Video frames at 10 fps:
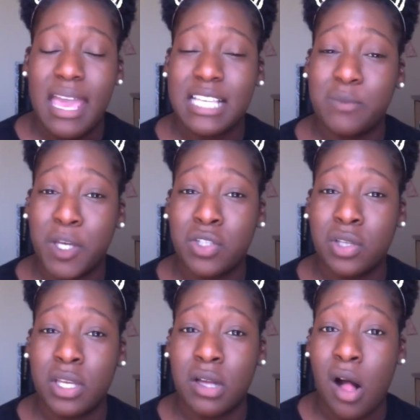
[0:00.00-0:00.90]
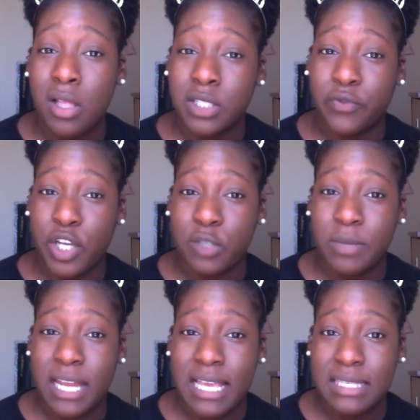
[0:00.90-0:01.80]
especially college
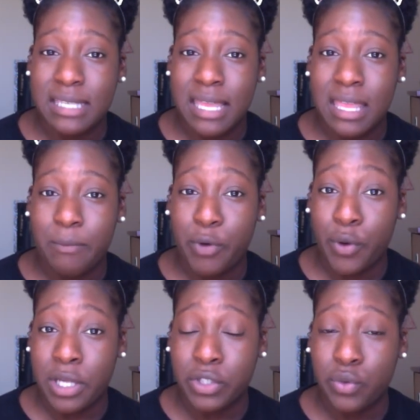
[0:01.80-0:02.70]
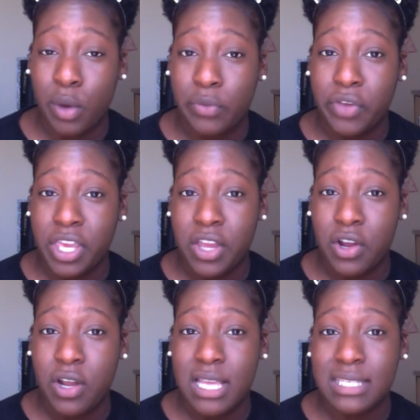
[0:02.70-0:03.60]
freshmen as they progress throughout the
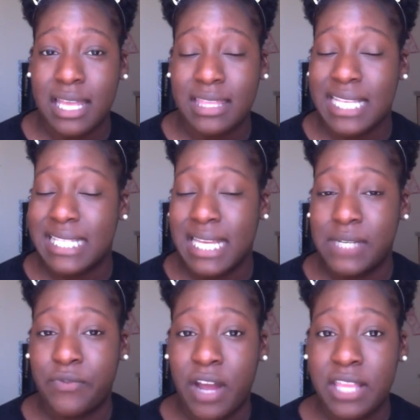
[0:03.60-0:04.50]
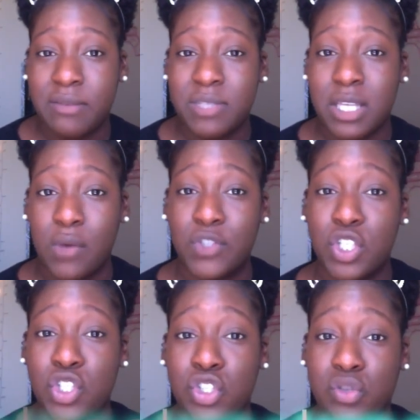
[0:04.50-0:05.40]
year is that they tend to find themselves
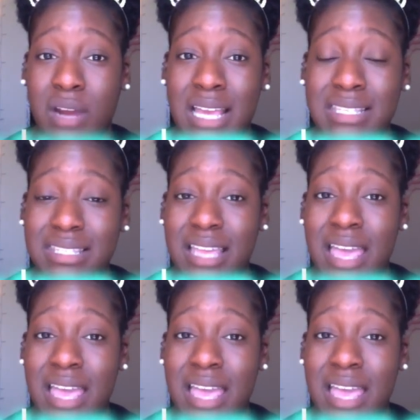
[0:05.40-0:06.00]
stressed